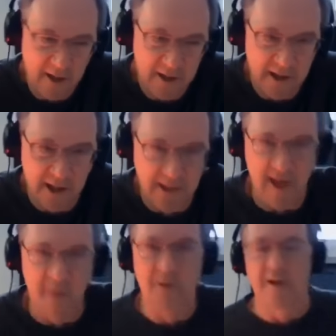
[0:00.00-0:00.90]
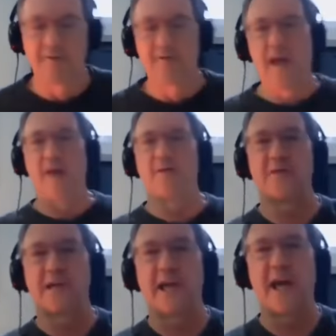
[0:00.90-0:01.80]
the number of
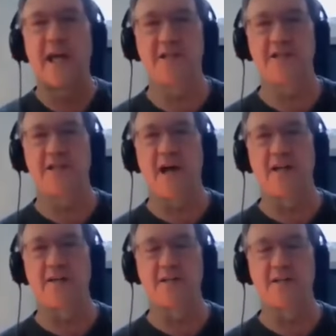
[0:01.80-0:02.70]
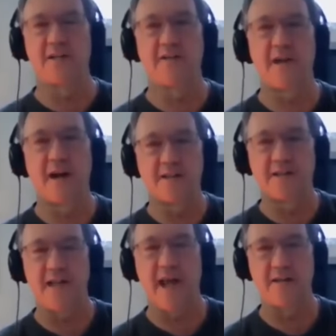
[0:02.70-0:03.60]
amplification cycles that they're
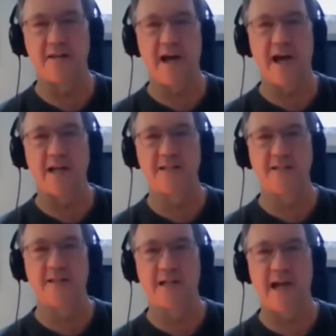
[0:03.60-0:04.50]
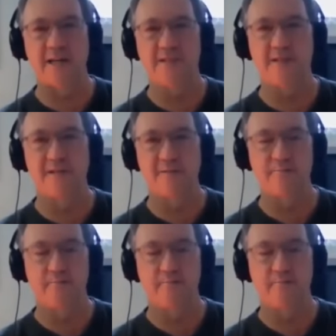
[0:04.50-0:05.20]
standardizing their test to.